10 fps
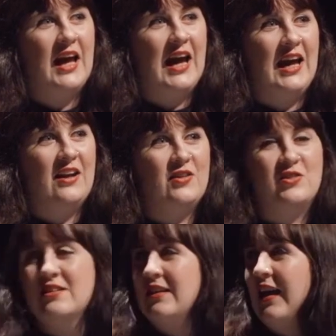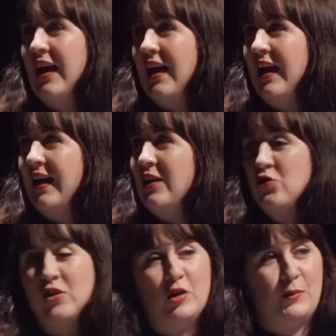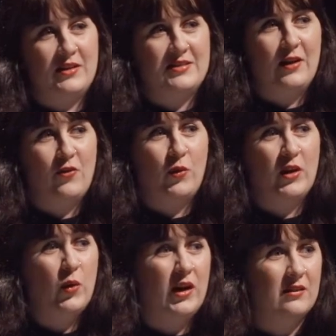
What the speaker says: and you try and do it by yourself. So I quit.